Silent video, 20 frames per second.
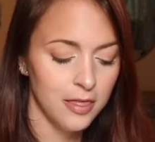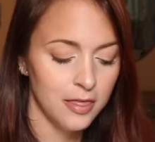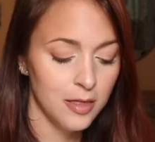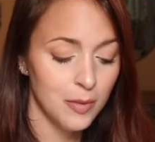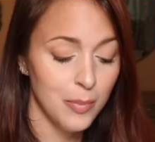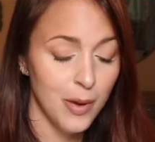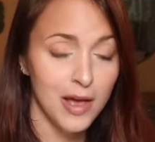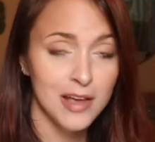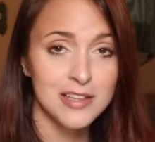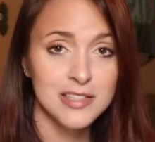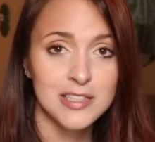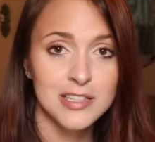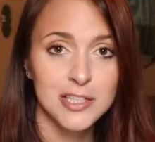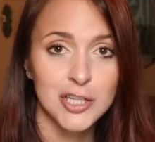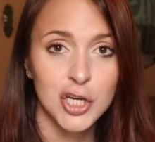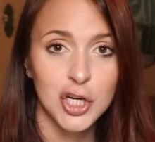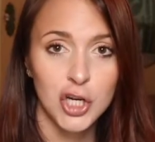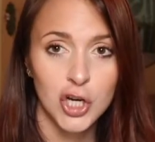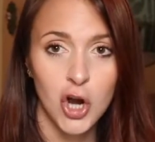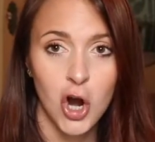The
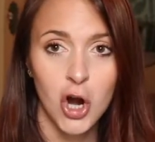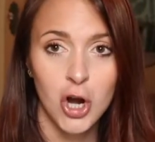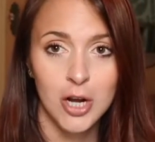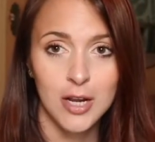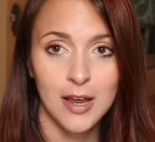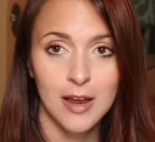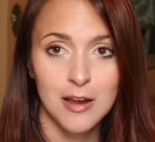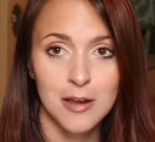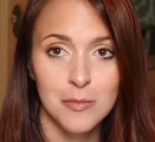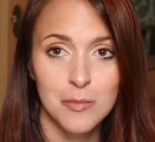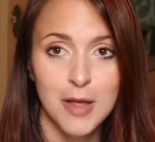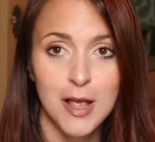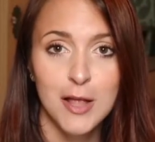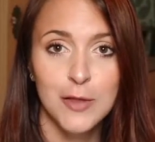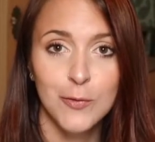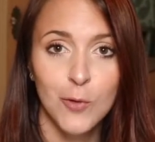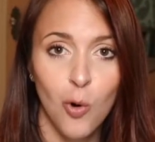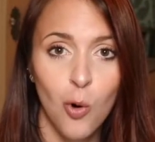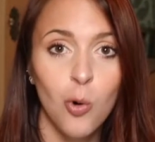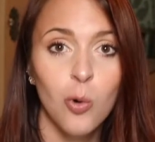best card game
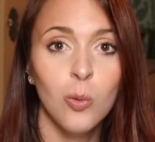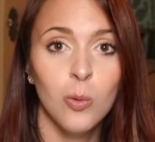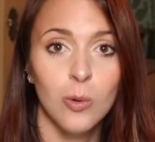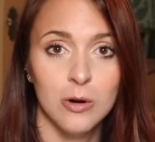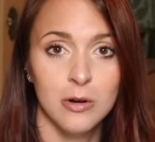in the whole